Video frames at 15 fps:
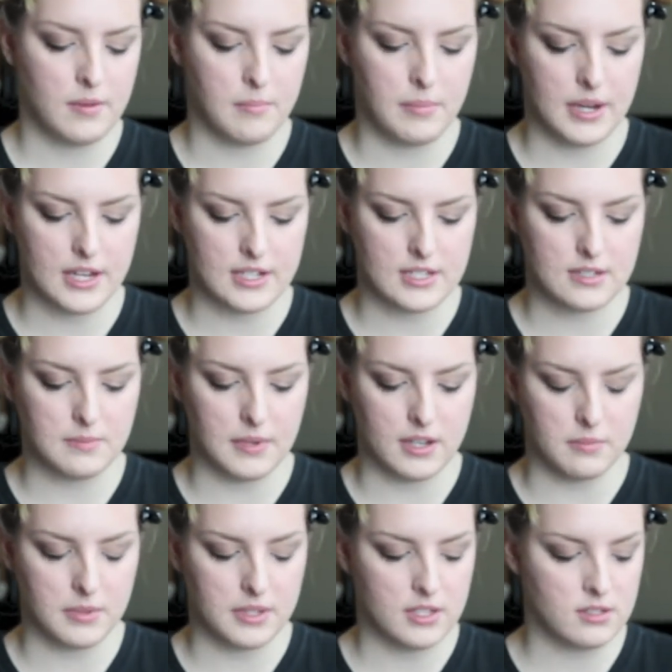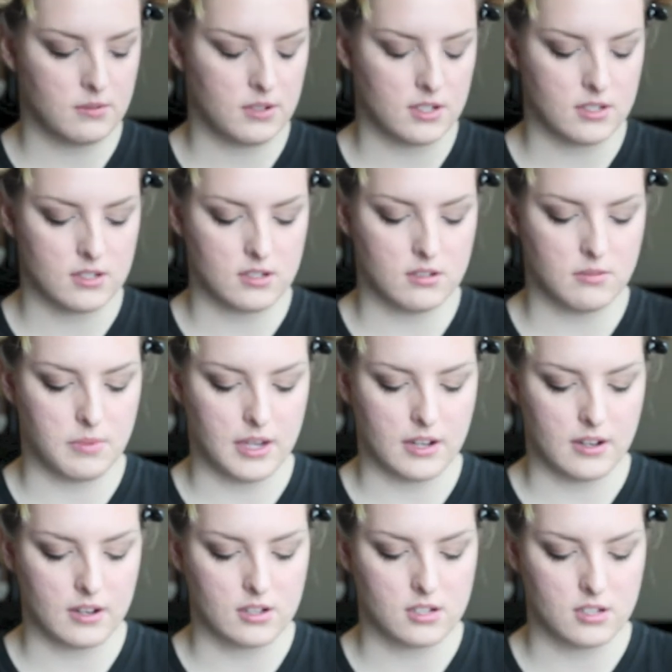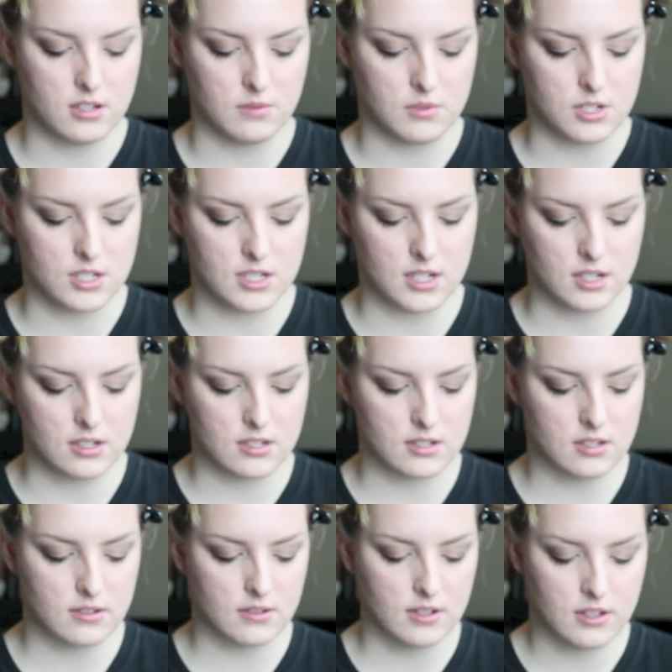bad smell, but this one isn't too bad actually, which is nice.